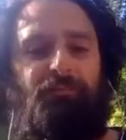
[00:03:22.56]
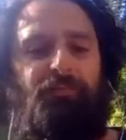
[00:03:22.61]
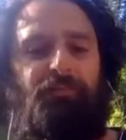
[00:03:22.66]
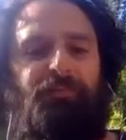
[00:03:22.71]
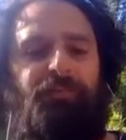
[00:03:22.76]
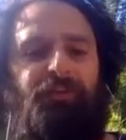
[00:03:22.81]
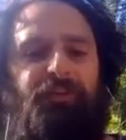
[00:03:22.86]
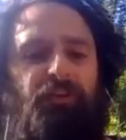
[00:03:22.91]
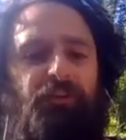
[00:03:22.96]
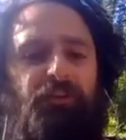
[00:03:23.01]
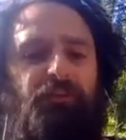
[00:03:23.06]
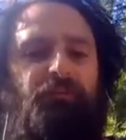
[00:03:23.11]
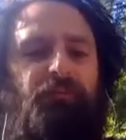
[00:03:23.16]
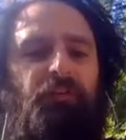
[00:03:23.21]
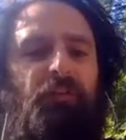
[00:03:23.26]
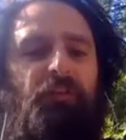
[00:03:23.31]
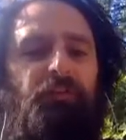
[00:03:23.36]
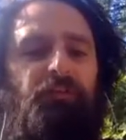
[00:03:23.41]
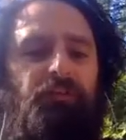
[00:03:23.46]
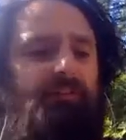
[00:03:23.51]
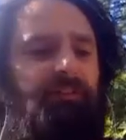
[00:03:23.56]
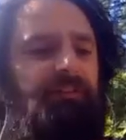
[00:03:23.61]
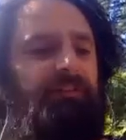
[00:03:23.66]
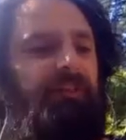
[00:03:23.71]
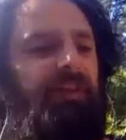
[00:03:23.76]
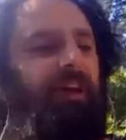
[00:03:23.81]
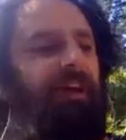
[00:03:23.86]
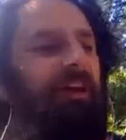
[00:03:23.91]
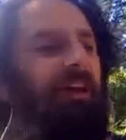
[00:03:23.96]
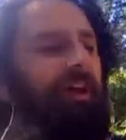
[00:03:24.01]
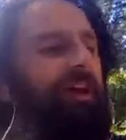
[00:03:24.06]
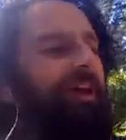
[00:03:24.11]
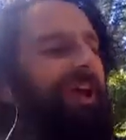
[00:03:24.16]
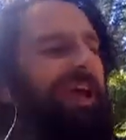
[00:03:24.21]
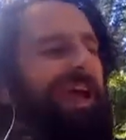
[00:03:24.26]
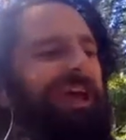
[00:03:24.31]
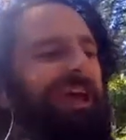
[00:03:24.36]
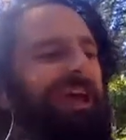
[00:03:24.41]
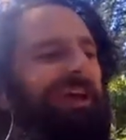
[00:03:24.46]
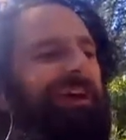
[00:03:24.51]
with the current folks,
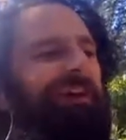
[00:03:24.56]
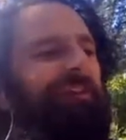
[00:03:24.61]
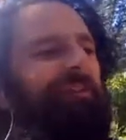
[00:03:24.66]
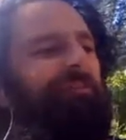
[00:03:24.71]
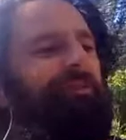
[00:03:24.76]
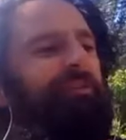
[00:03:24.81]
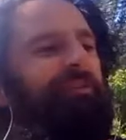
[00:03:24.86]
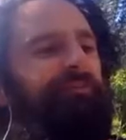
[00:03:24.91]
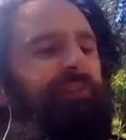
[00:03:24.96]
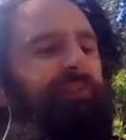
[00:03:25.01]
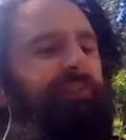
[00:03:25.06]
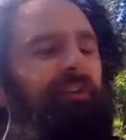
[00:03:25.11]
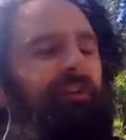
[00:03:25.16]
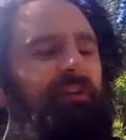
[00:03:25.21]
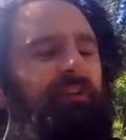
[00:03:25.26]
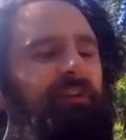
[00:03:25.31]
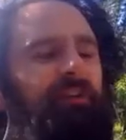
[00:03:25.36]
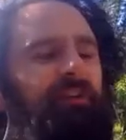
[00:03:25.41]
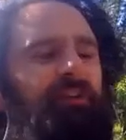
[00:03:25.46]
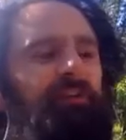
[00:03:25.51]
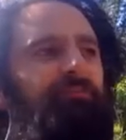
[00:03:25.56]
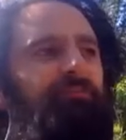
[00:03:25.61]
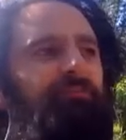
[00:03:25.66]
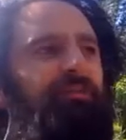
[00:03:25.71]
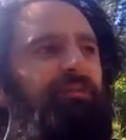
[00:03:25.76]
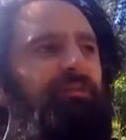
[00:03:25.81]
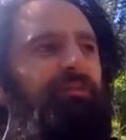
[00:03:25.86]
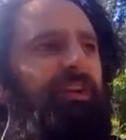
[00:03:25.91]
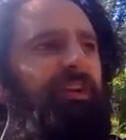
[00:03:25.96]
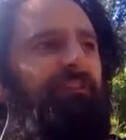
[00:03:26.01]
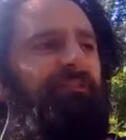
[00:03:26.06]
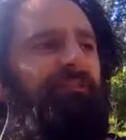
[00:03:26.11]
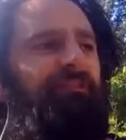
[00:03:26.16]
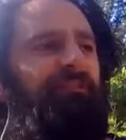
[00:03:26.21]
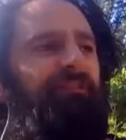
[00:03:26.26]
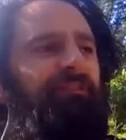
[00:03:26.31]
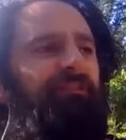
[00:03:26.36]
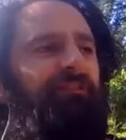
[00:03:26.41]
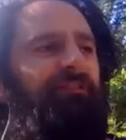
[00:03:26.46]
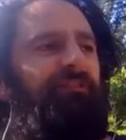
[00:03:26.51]
and we started playing
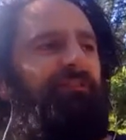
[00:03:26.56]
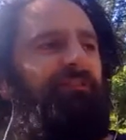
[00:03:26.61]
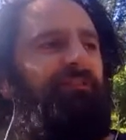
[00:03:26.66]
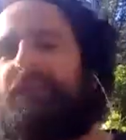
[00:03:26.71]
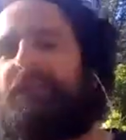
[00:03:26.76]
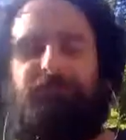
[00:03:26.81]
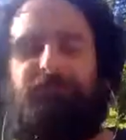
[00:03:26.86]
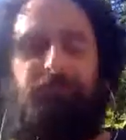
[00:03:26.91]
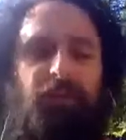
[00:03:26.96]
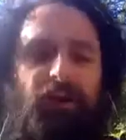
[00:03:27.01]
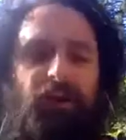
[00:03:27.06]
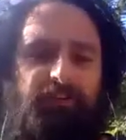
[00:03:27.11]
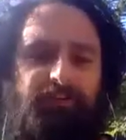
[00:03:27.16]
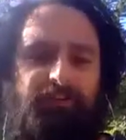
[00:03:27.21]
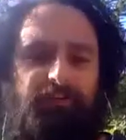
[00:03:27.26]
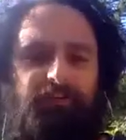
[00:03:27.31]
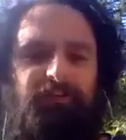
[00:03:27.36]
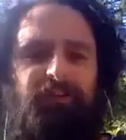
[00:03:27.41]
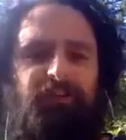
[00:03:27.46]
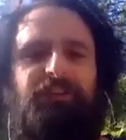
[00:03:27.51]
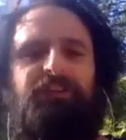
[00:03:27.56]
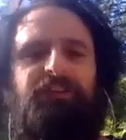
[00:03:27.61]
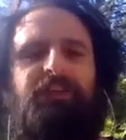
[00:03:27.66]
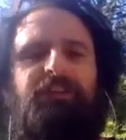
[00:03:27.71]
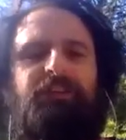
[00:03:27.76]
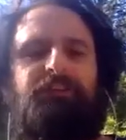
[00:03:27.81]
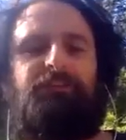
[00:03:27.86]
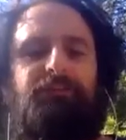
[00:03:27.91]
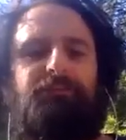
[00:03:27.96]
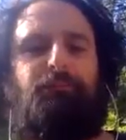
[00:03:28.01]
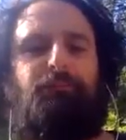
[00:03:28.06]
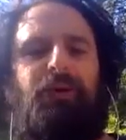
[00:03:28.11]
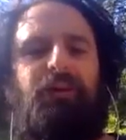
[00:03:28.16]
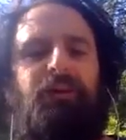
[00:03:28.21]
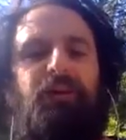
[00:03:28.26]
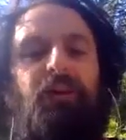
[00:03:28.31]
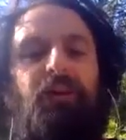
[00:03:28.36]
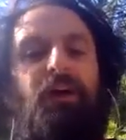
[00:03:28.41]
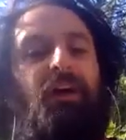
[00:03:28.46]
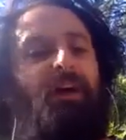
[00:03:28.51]
festivals and touring and doing concerts
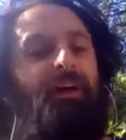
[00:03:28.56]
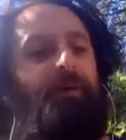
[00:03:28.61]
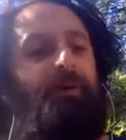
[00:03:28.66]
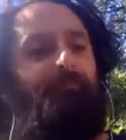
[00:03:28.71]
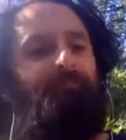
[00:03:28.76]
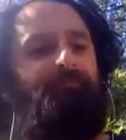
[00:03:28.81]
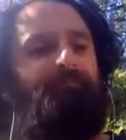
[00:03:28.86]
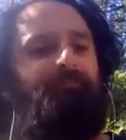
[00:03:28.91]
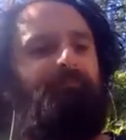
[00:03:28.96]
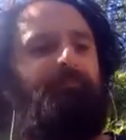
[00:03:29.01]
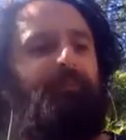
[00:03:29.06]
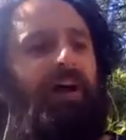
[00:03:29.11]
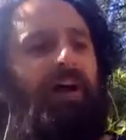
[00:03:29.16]
like this. But